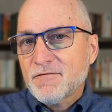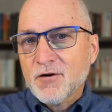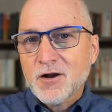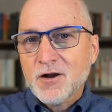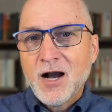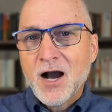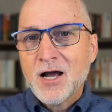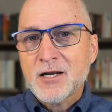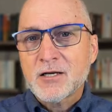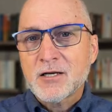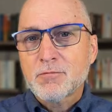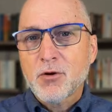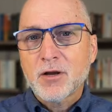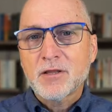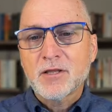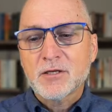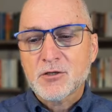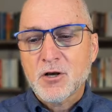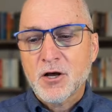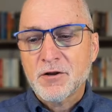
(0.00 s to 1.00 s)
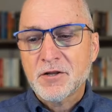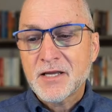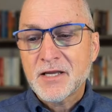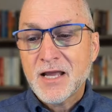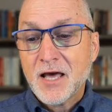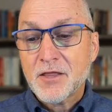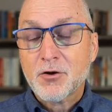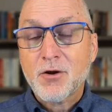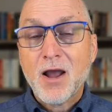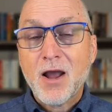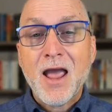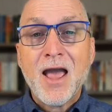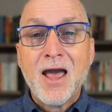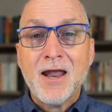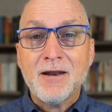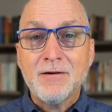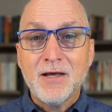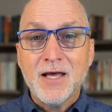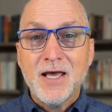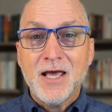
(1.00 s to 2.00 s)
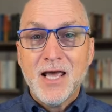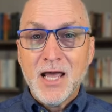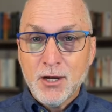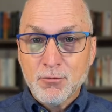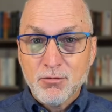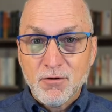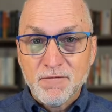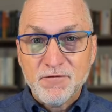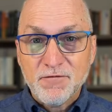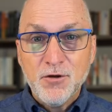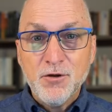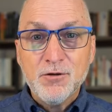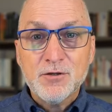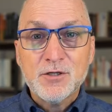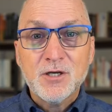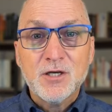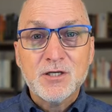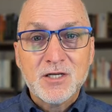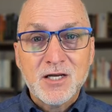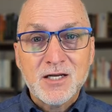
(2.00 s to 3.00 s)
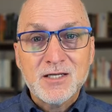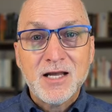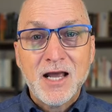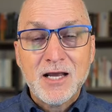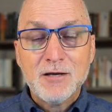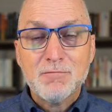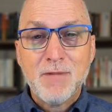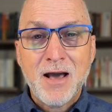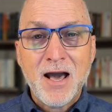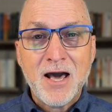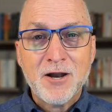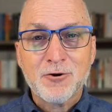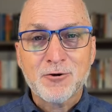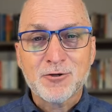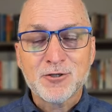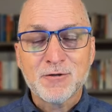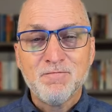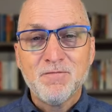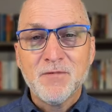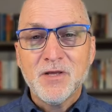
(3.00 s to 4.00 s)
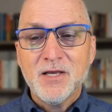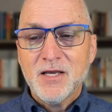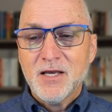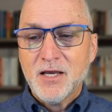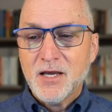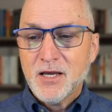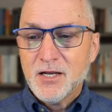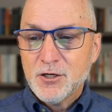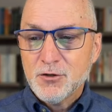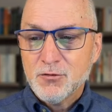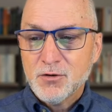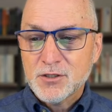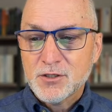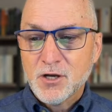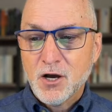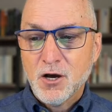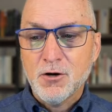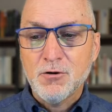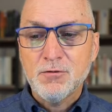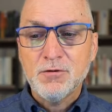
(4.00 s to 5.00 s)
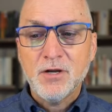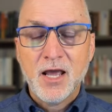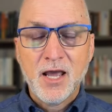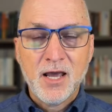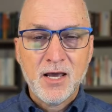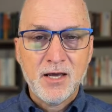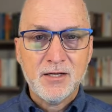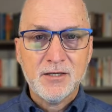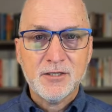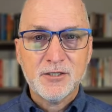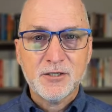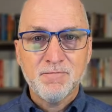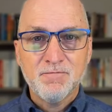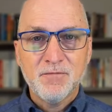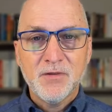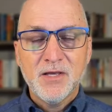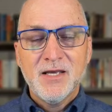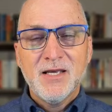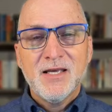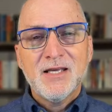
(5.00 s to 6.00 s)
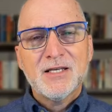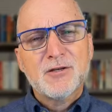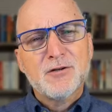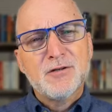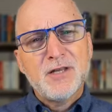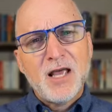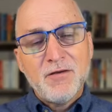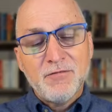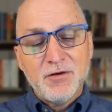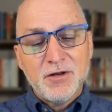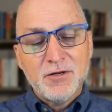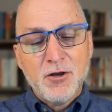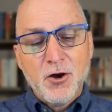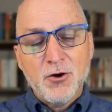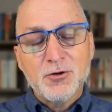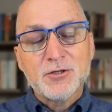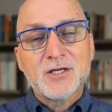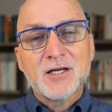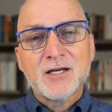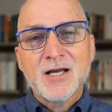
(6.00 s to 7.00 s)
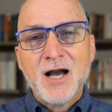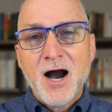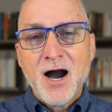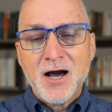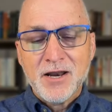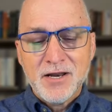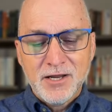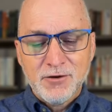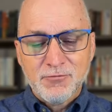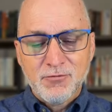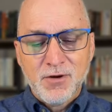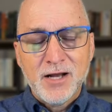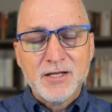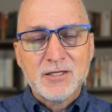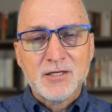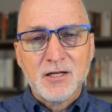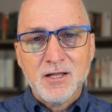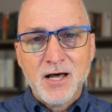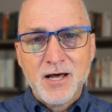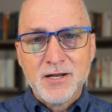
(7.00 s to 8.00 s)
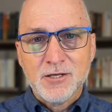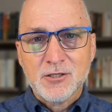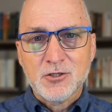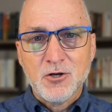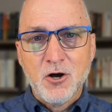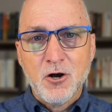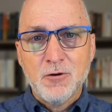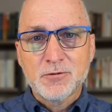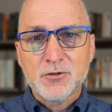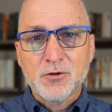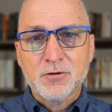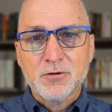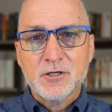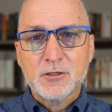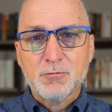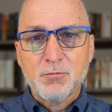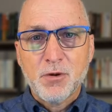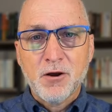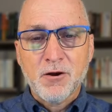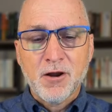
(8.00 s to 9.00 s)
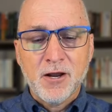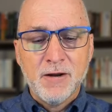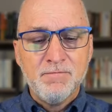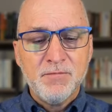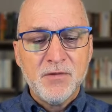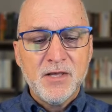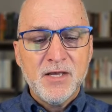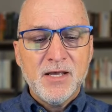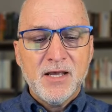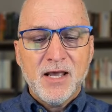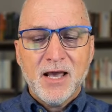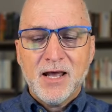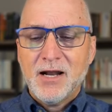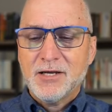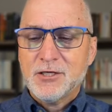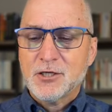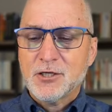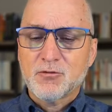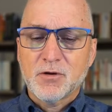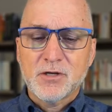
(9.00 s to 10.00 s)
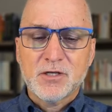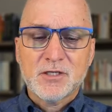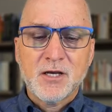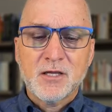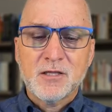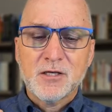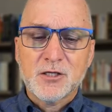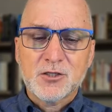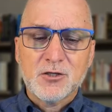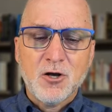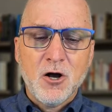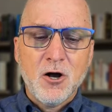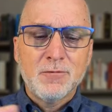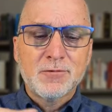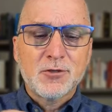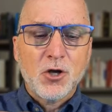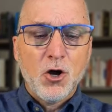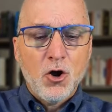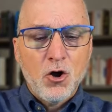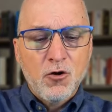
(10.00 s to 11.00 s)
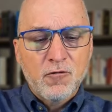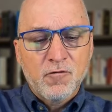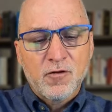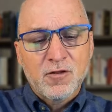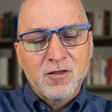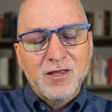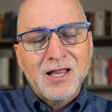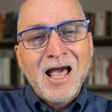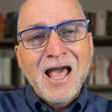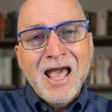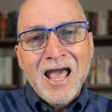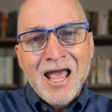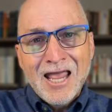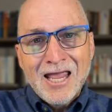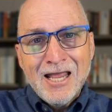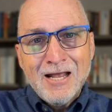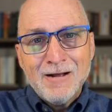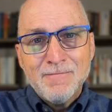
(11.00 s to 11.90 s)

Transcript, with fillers: God to bring this all together, and he refuses to take matters into his own hands. So David goes to God and he writes a lot of Psalms during this period. And I just want to say the Psalms overlay